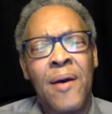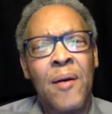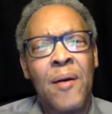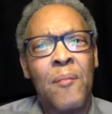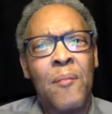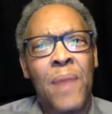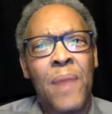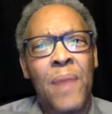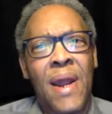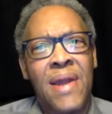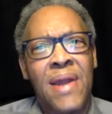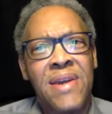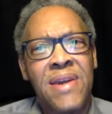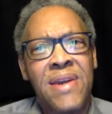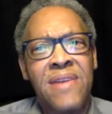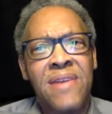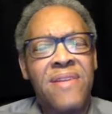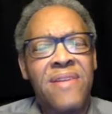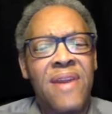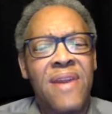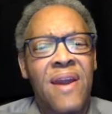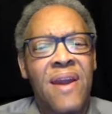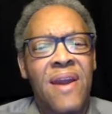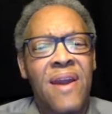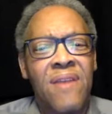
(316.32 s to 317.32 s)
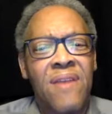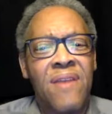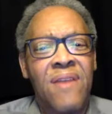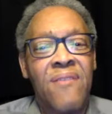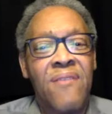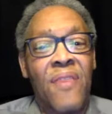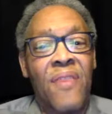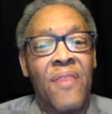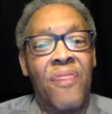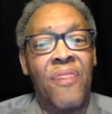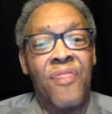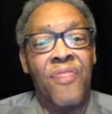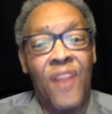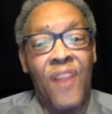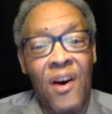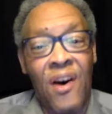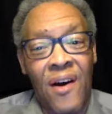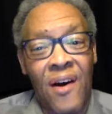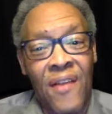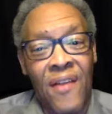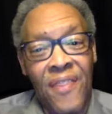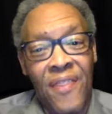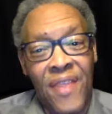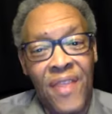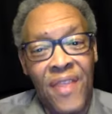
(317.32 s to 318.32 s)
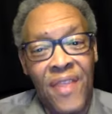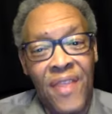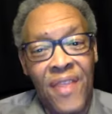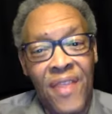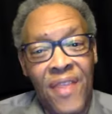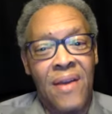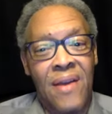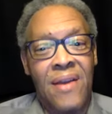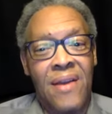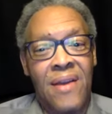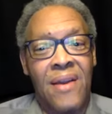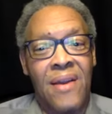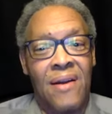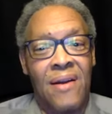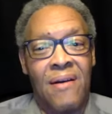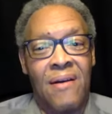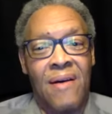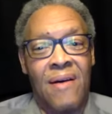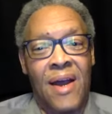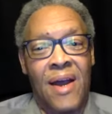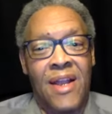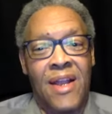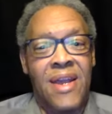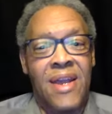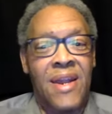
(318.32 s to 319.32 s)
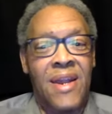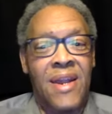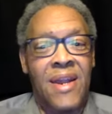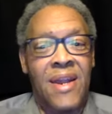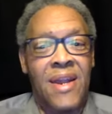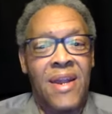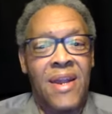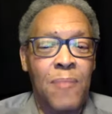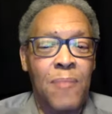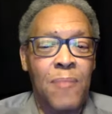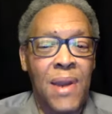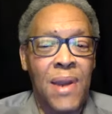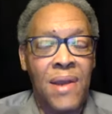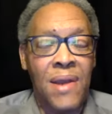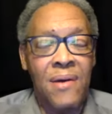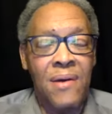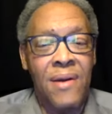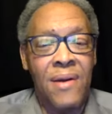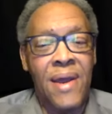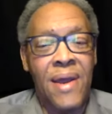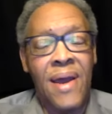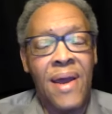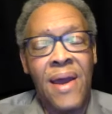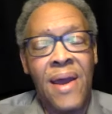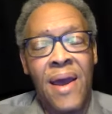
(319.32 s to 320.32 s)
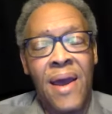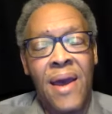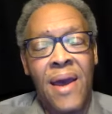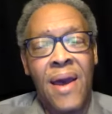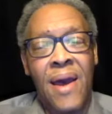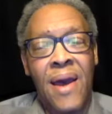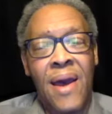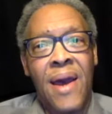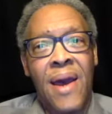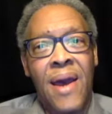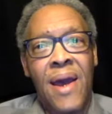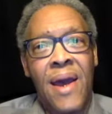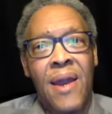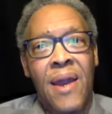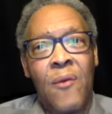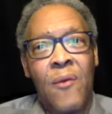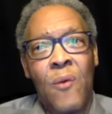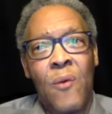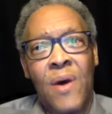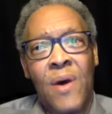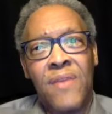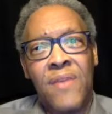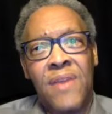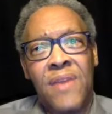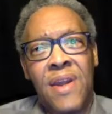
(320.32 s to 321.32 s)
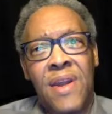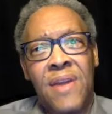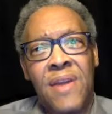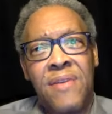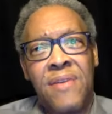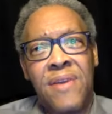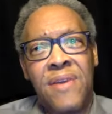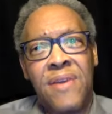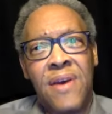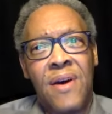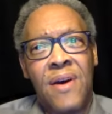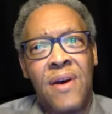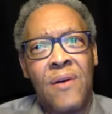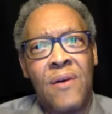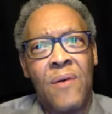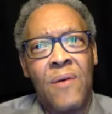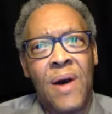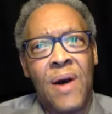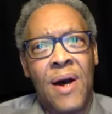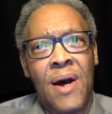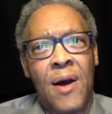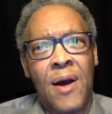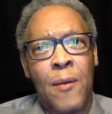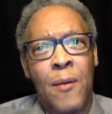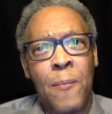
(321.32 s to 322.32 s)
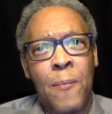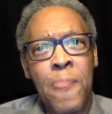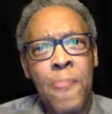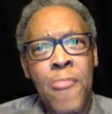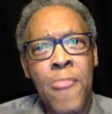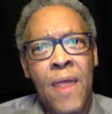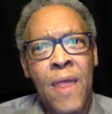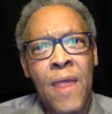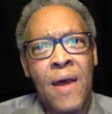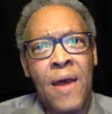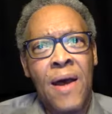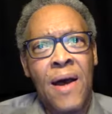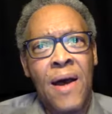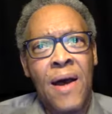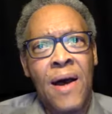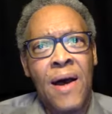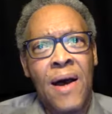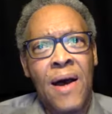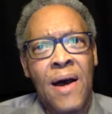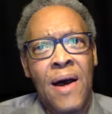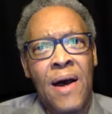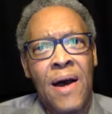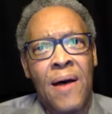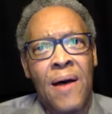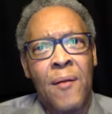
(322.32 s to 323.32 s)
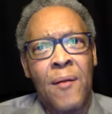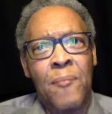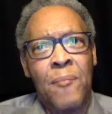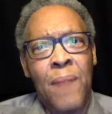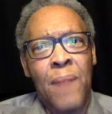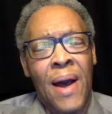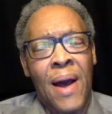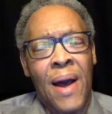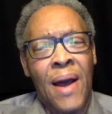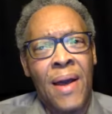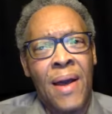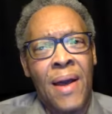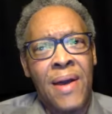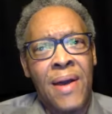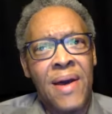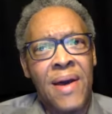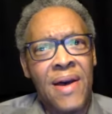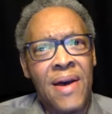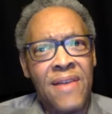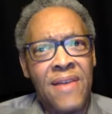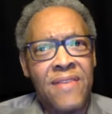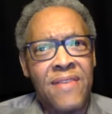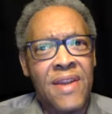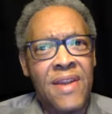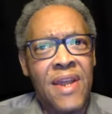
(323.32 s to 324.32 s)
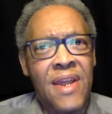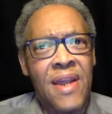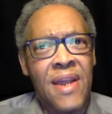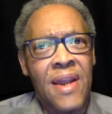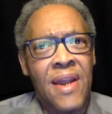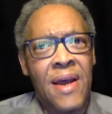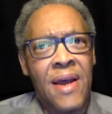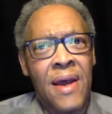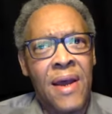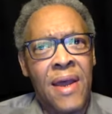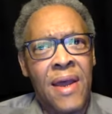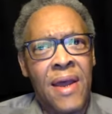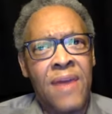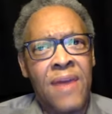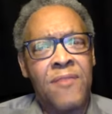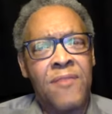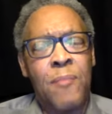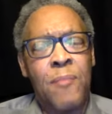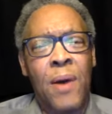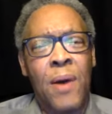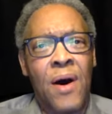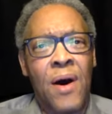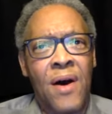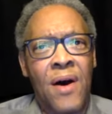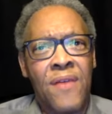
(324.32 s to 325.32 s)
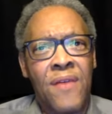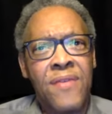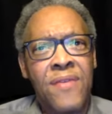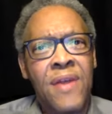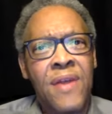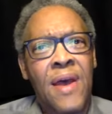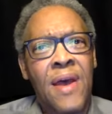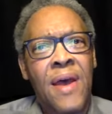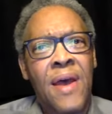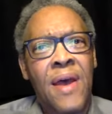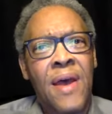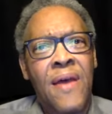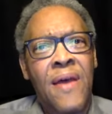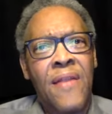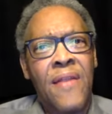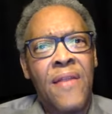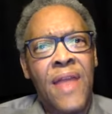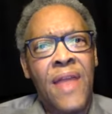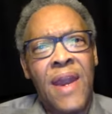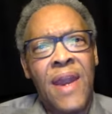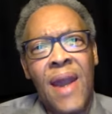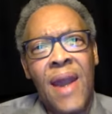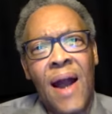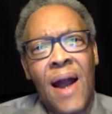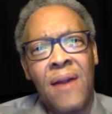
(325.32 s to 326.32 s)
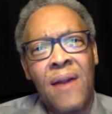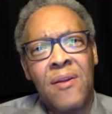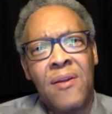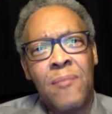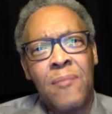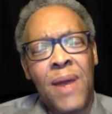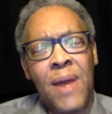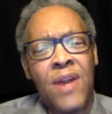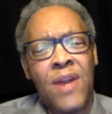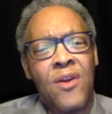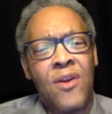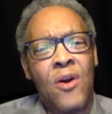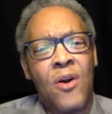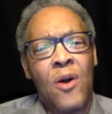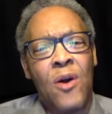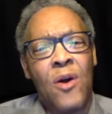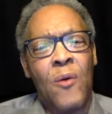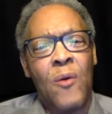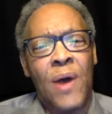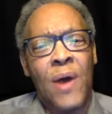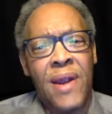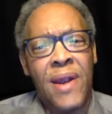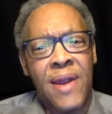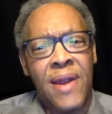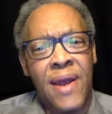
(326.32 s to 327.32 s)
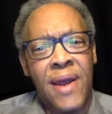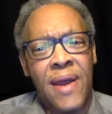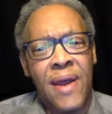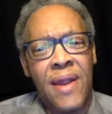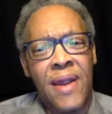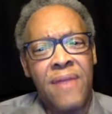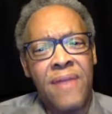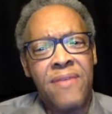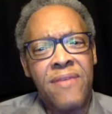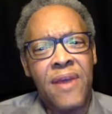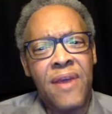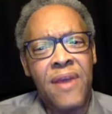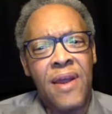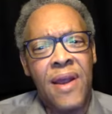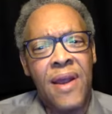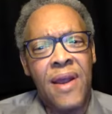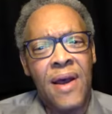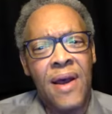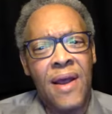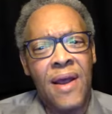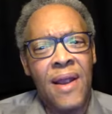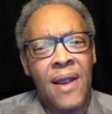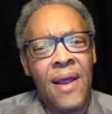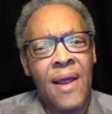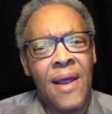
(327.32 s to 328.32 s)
but I just never even thought that you know I'd get into ballooning. And it wasn't until um, uh, my cousin and uh, his boss they knocked on my door one day. They said, uh,